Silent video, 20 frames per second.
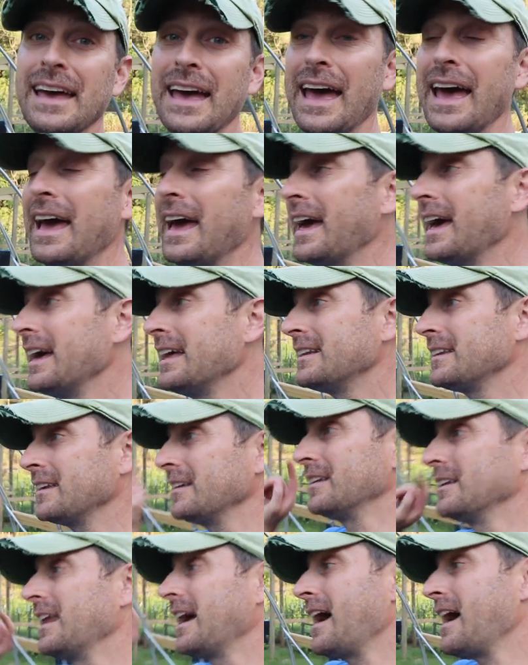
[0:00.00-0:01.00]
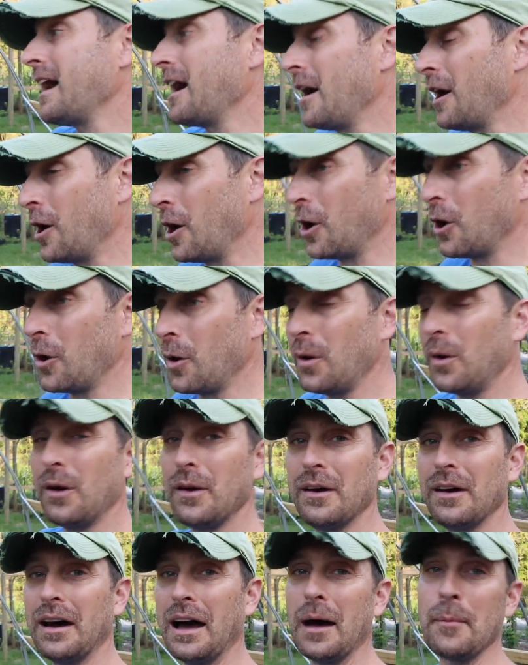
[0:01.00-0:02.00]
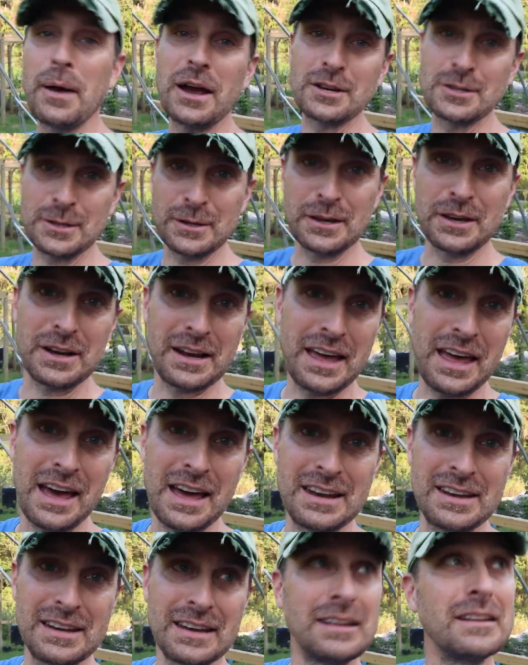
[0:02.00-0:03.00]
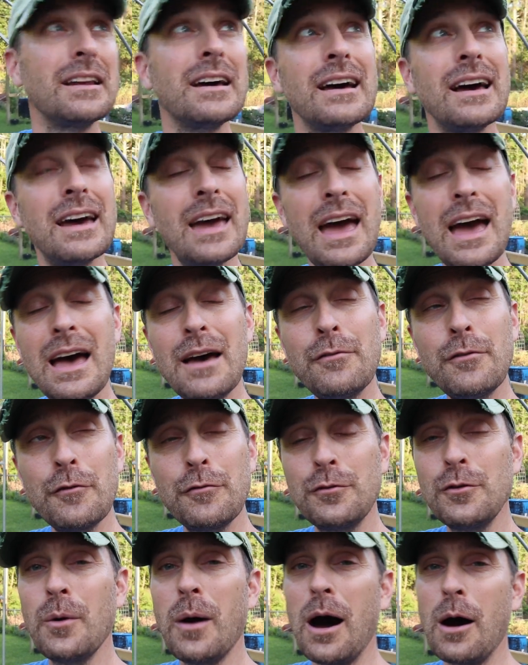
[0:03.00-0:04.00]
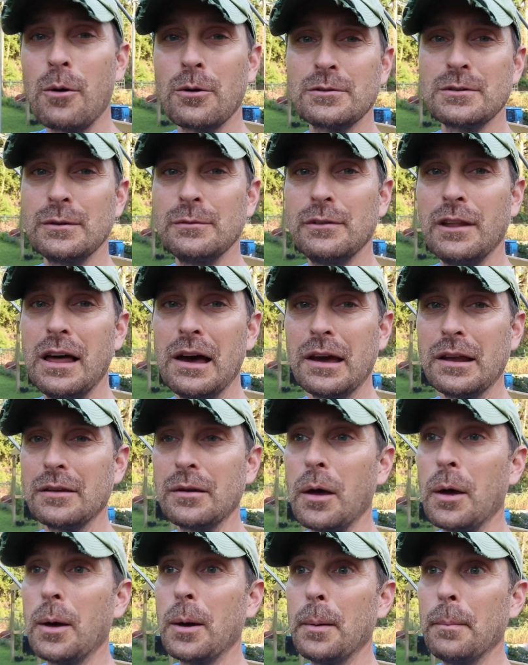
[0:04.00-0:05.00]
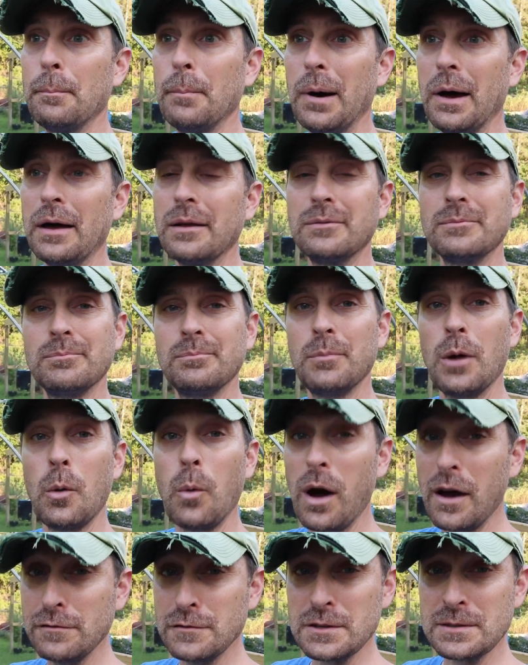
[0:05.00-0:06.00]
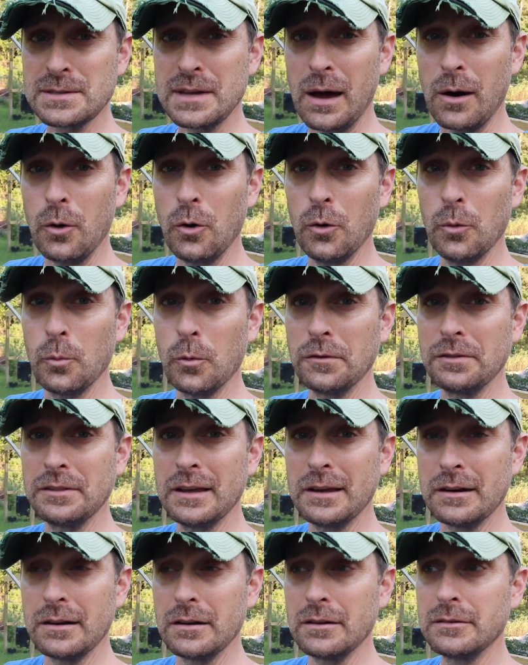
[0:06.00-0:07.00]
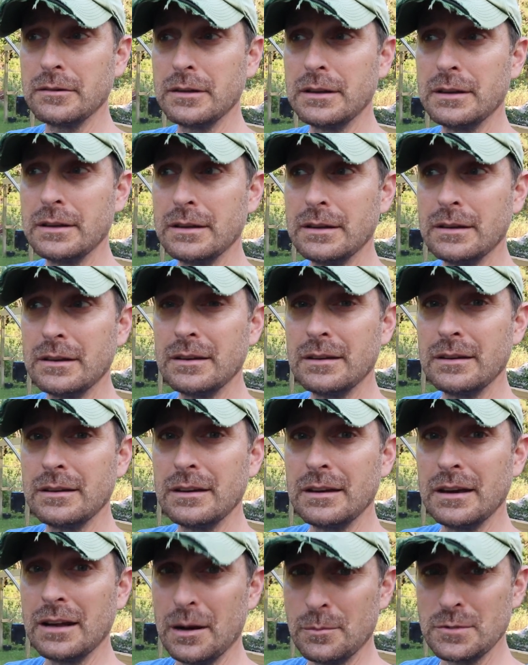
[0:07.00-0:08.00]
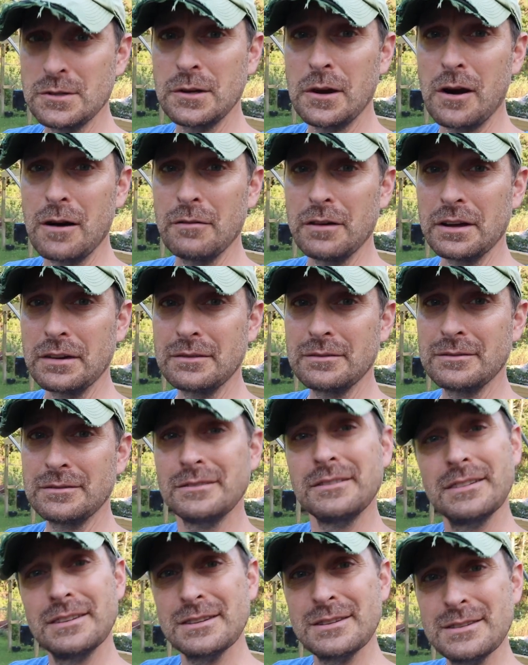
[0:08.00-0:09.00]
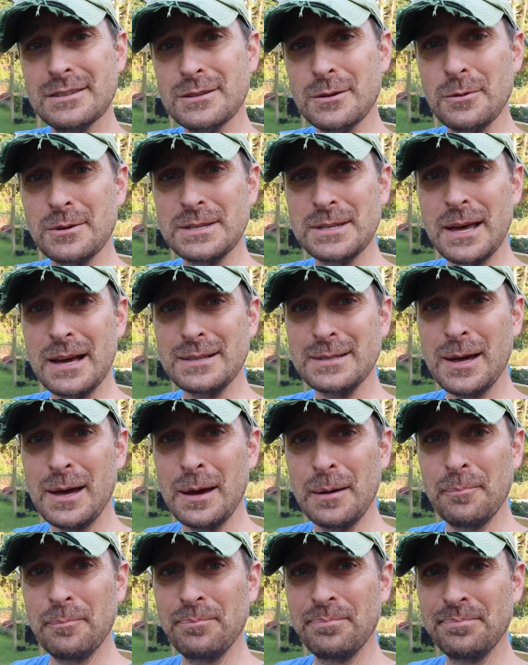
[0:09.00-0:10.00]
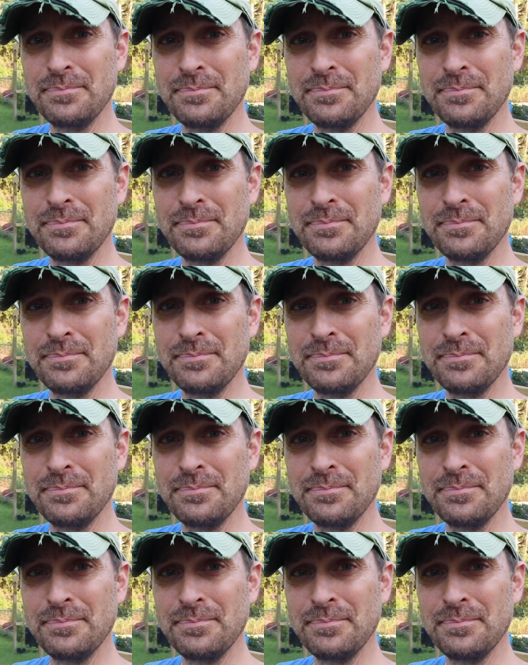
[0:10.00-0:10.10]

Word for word: And now I'm actually gonna head in. I have a few hours of light, but my wife just got home with dinner and I'm starving. So it's that time.